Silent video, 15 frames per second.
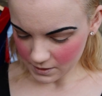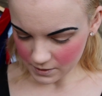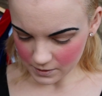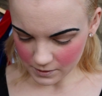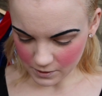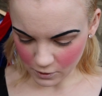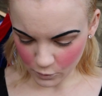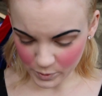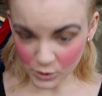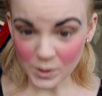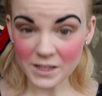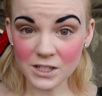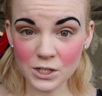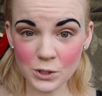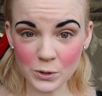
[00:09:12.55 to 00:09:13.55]
So
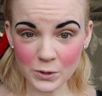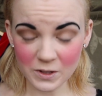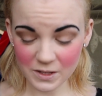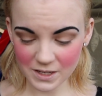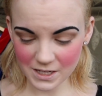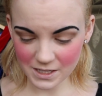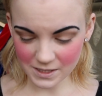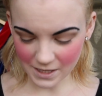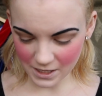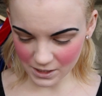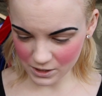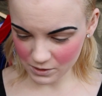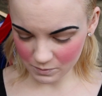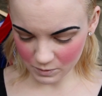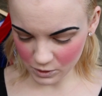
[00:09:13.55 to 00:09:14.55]
between the two of these,
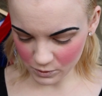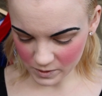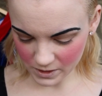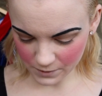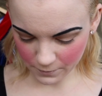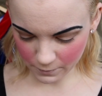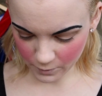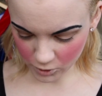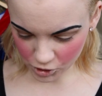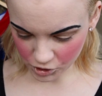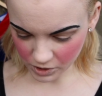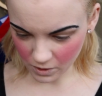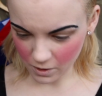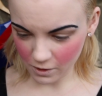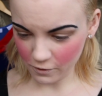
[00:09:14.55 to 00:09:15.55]
I use these for
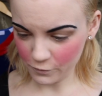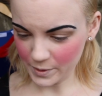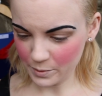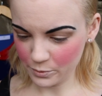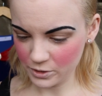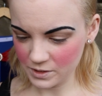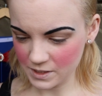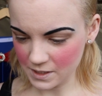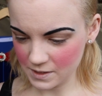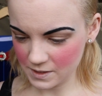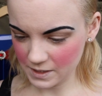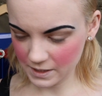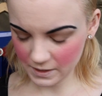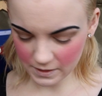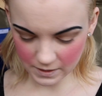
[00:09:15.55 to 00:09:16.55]
virtually all of my
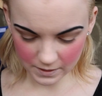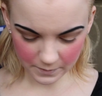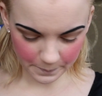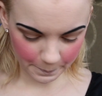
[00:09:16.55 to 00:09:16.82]
princessing.